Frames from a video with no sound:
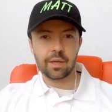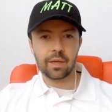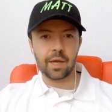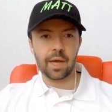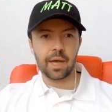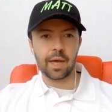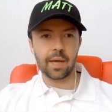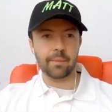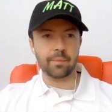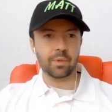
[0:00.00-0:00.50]

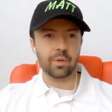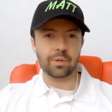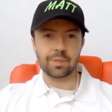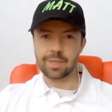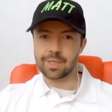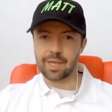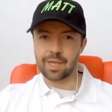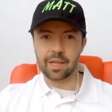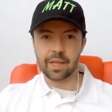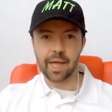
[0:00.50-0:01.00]
um, your
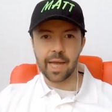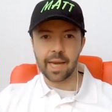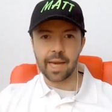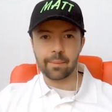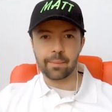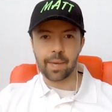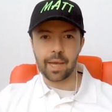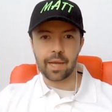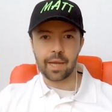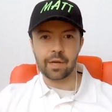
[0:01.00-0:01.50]
existing landing
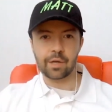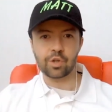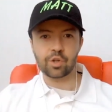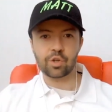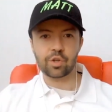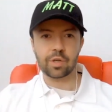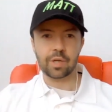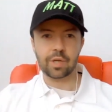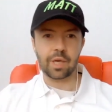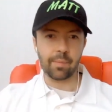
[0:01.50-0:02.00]

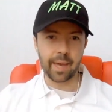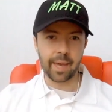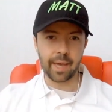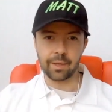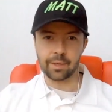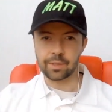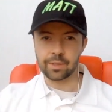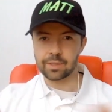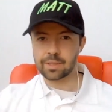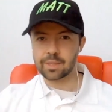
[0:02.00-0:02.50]
page,
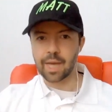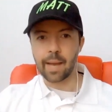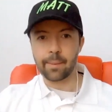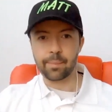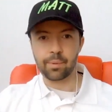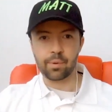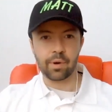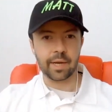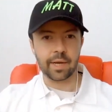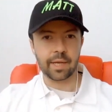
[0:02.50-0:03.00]
emails,
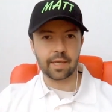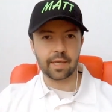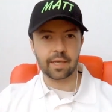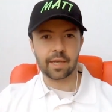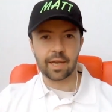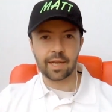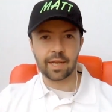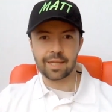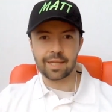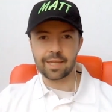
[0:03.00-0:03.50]
copywriting,
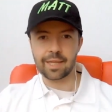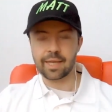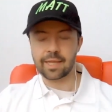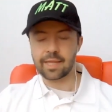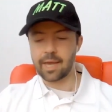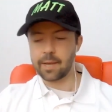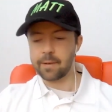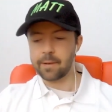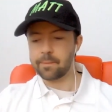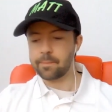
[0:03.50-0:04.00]
anything like that.